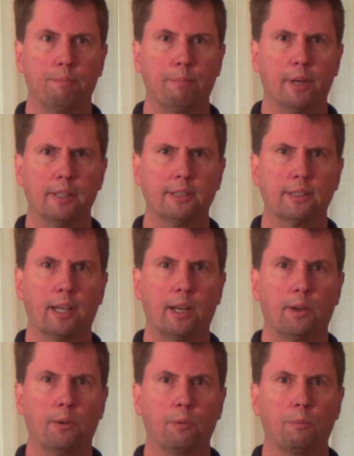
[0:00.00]
but
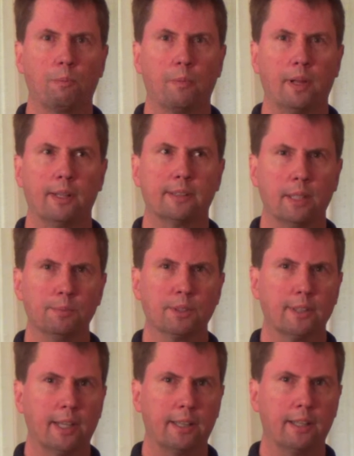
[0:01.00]
it
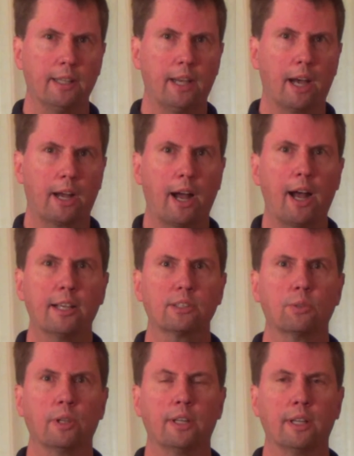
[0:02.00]
seems that the
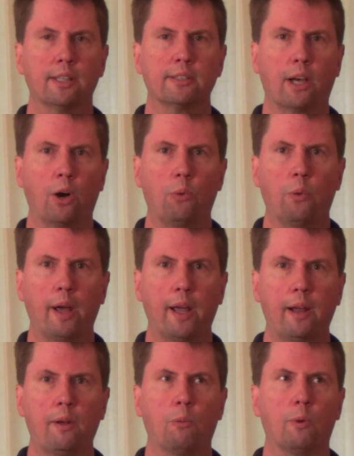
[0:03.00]
cost really does
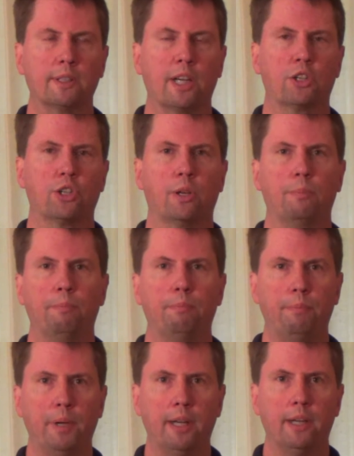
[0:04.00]
outweigh what's actually
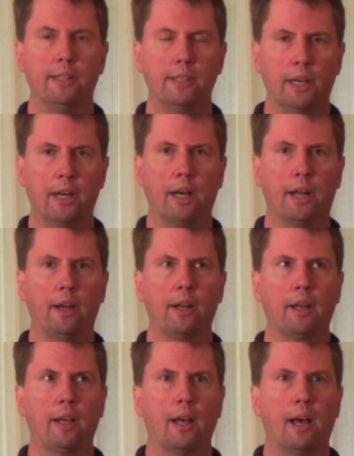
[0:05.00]
being done.
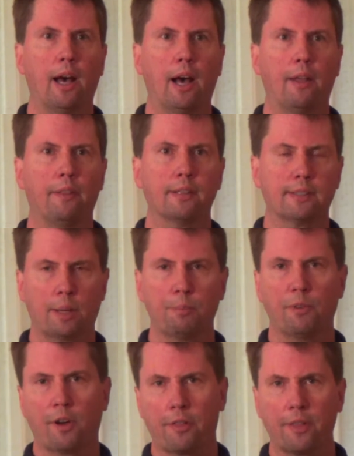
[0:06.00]
The step
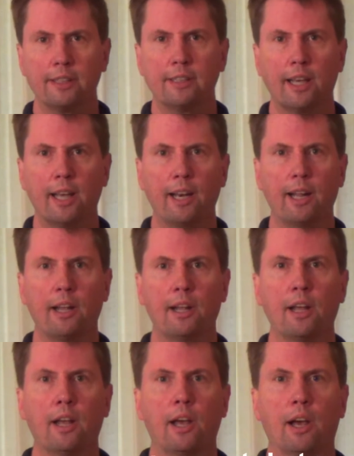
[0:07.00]
of
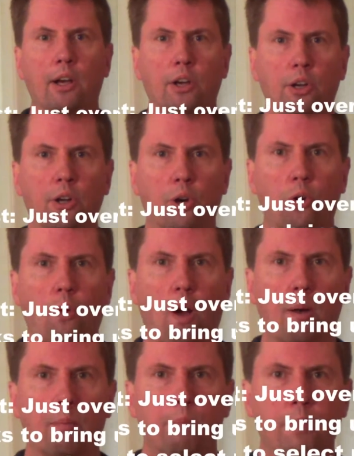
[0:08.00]
authenticating could go